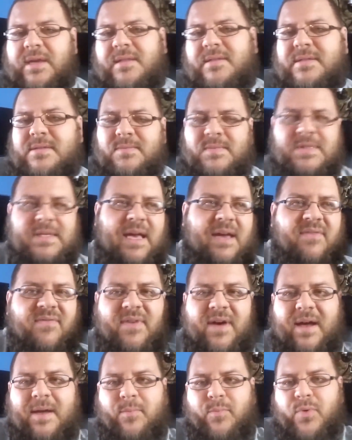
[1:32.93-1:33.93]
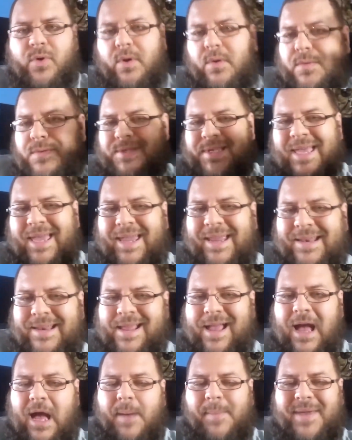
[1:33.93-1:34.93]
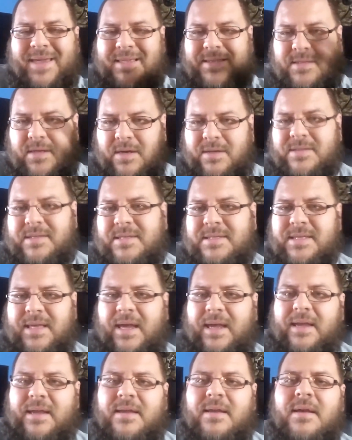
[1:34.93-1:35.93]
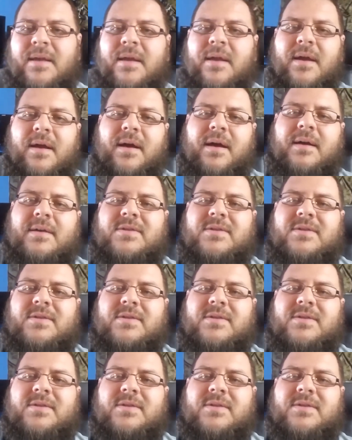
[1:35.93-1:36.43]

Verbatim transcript: you can get some sci-fi prose and comics on the site.